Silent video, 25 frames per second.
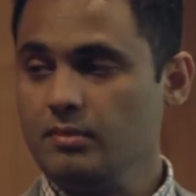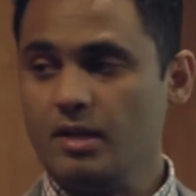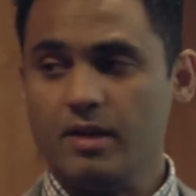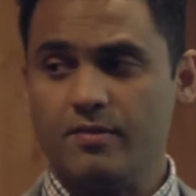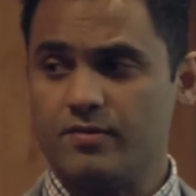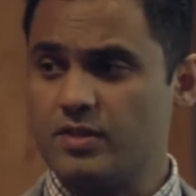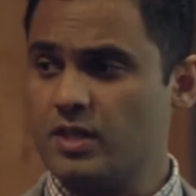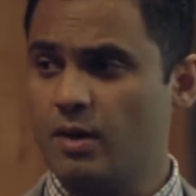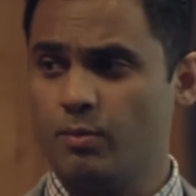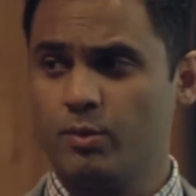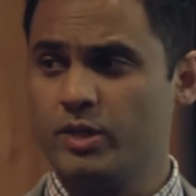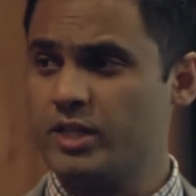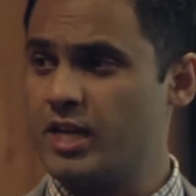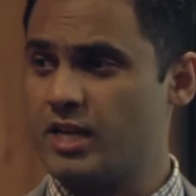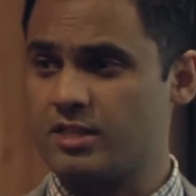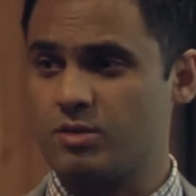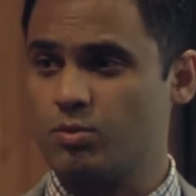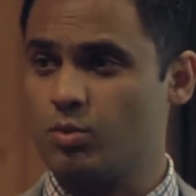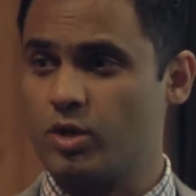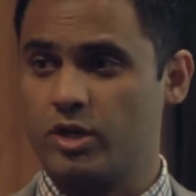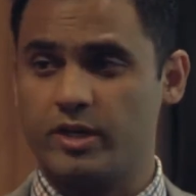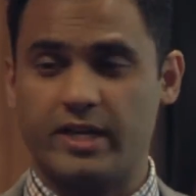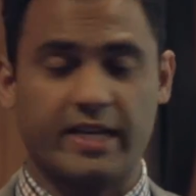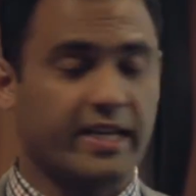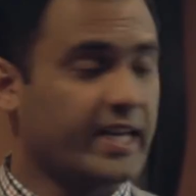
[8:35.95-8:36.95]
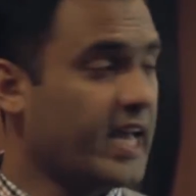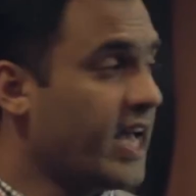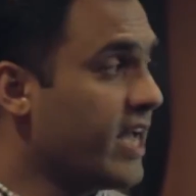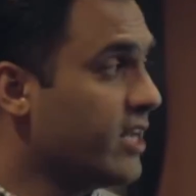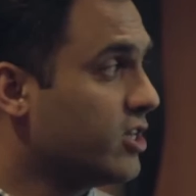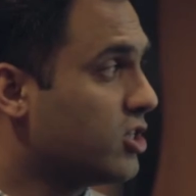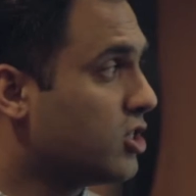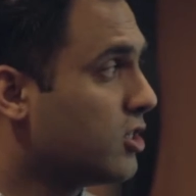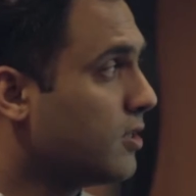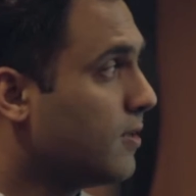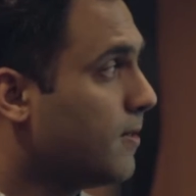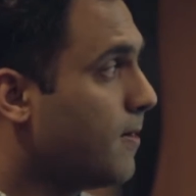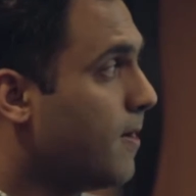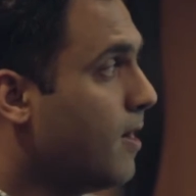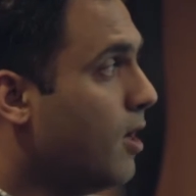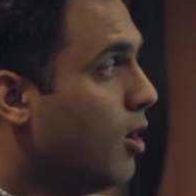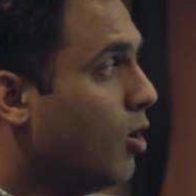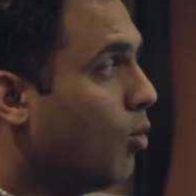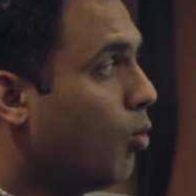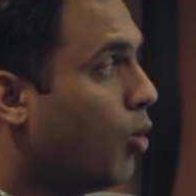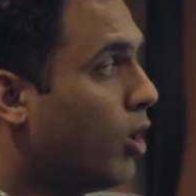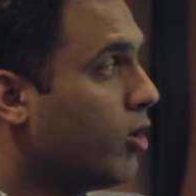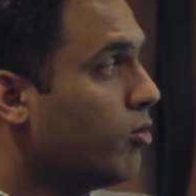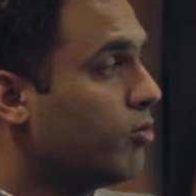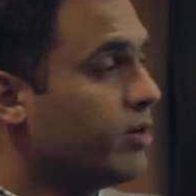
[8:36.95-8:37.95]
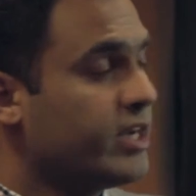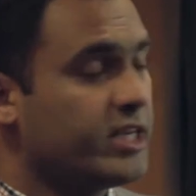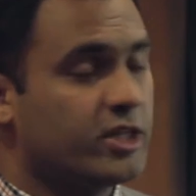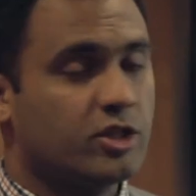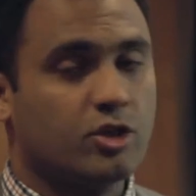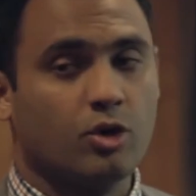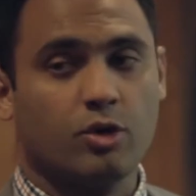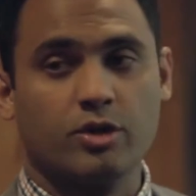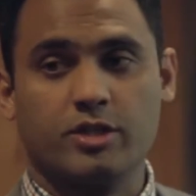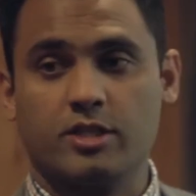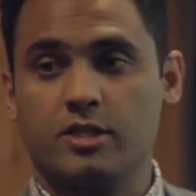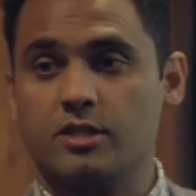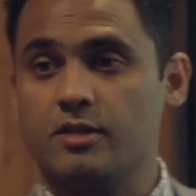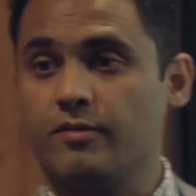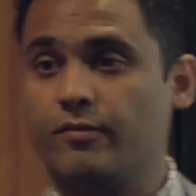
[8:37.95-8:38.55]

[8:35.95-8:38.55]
Someone doesn't want to engage. What resources?